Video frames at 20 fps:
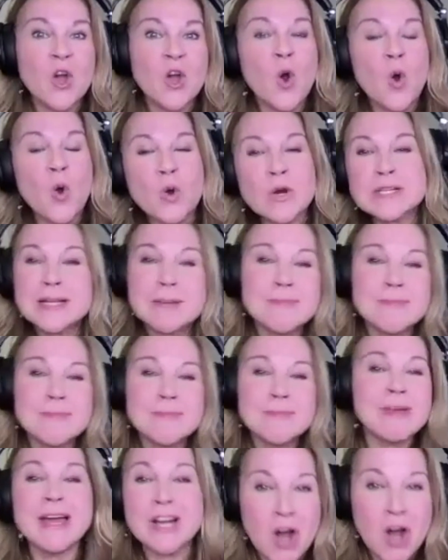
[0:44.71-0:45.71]
or some
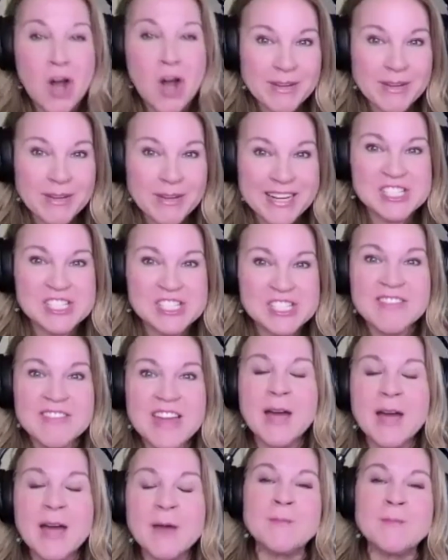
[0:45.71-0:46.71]
kind of combination of
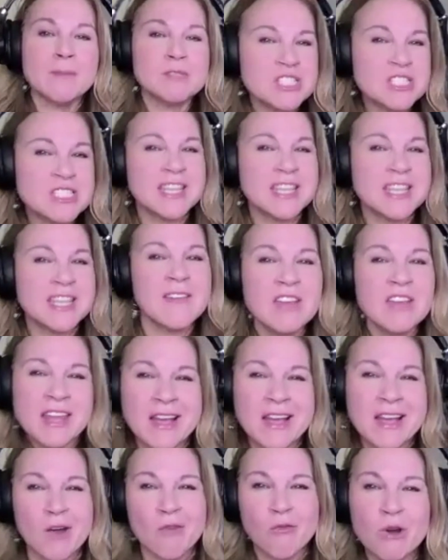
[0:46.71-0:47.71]
that, just to give you like
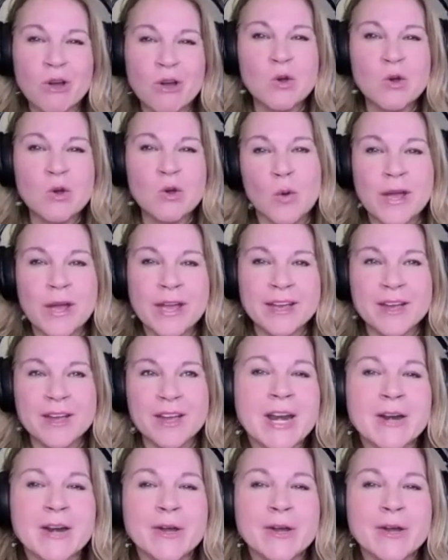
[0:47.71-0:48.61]
a real quick,